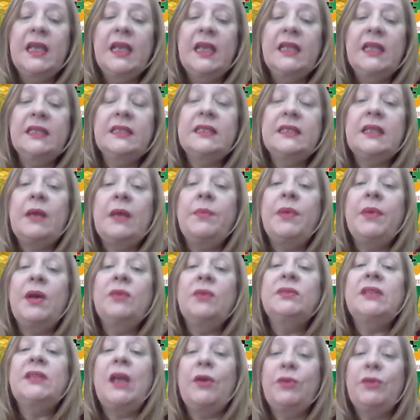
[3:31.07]
It's
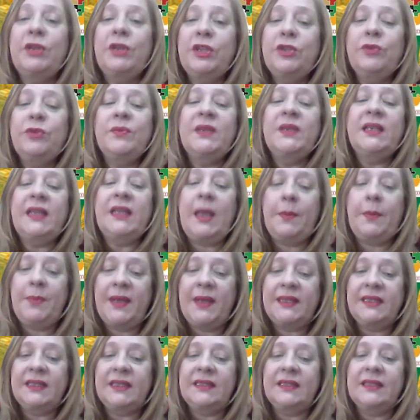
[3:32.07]
about our human
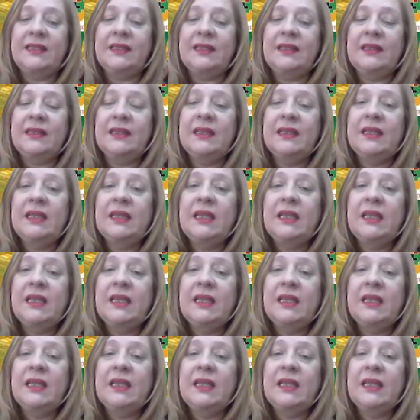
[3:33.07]
capacity.